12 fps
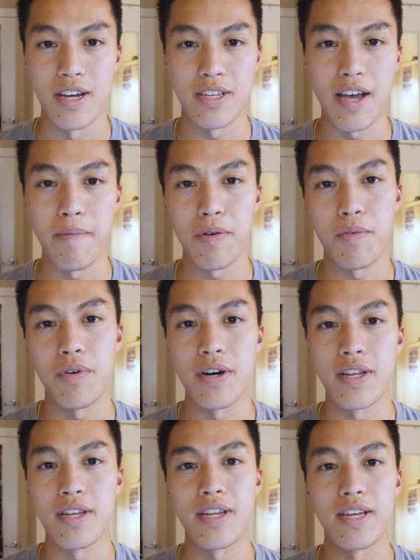Assignment
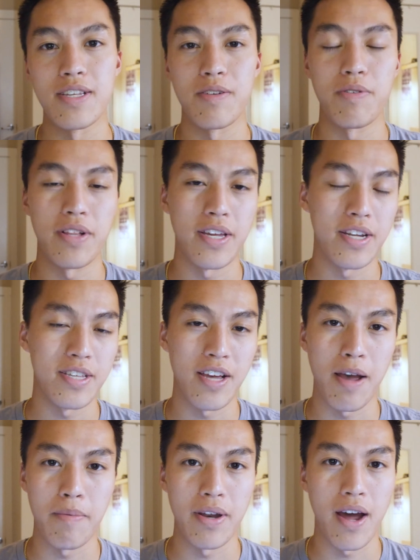1 isn't really an
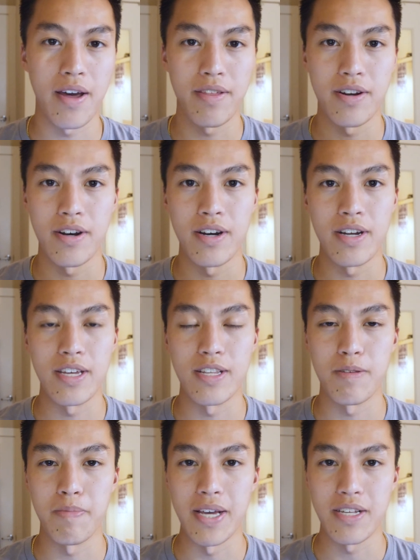assignment either.
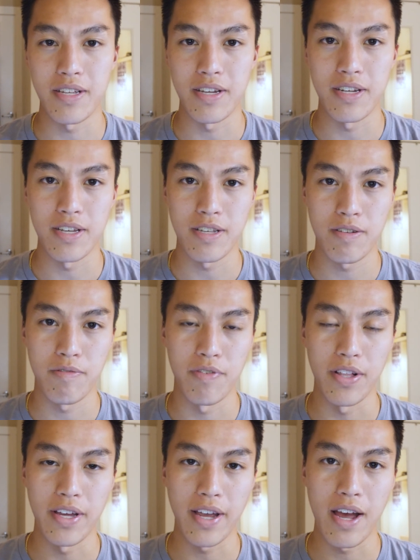It's basically just
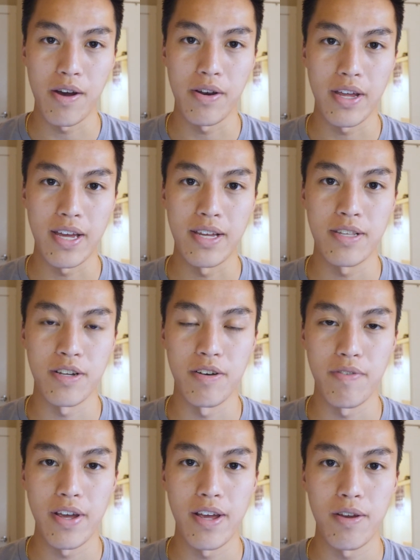filling out a
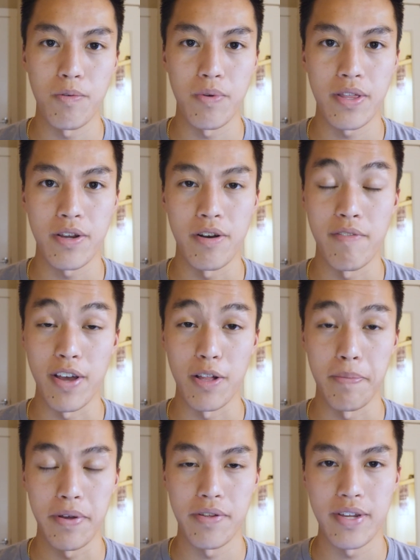survey with your
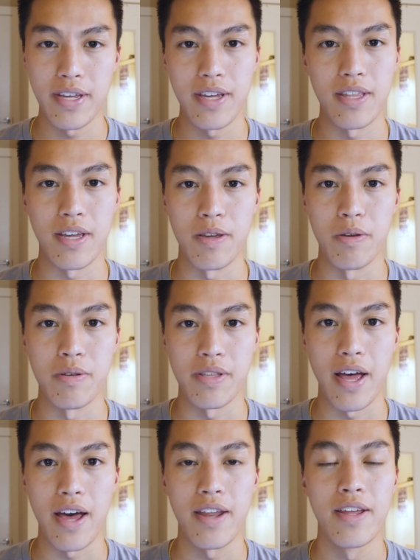availability and they use
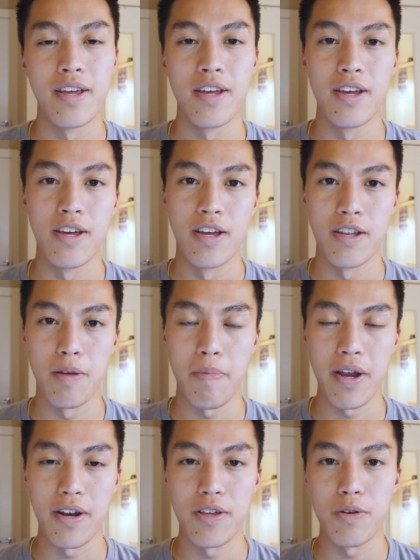that to
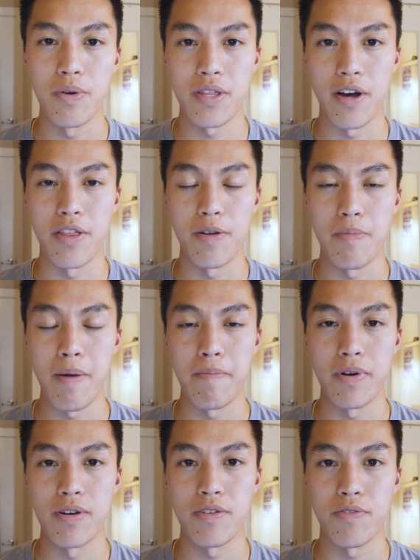pair you with other
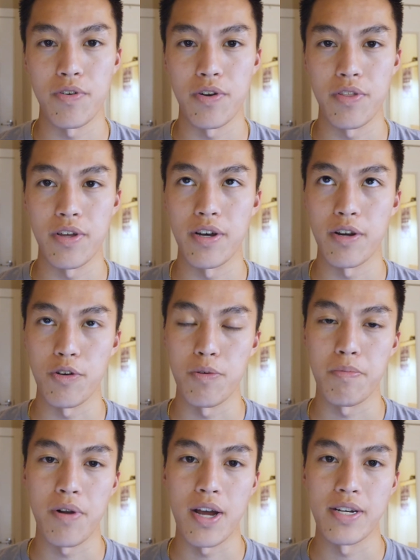members for the
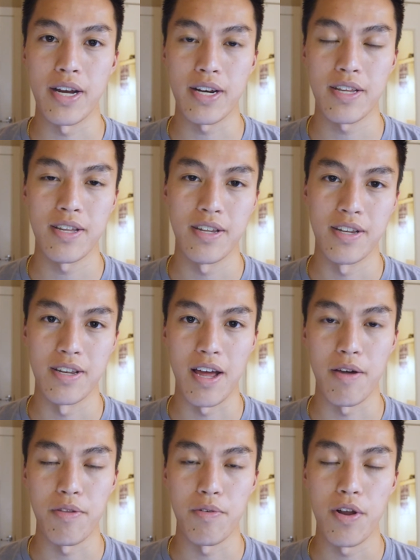group project
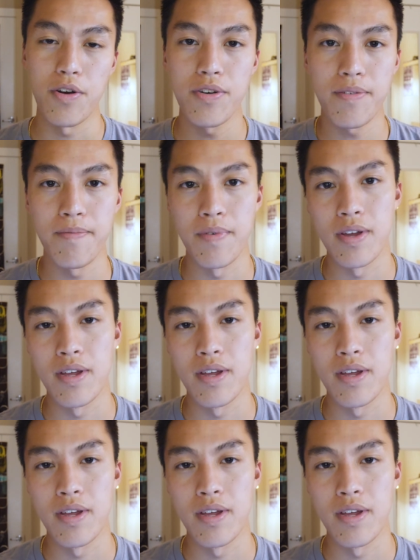down the road.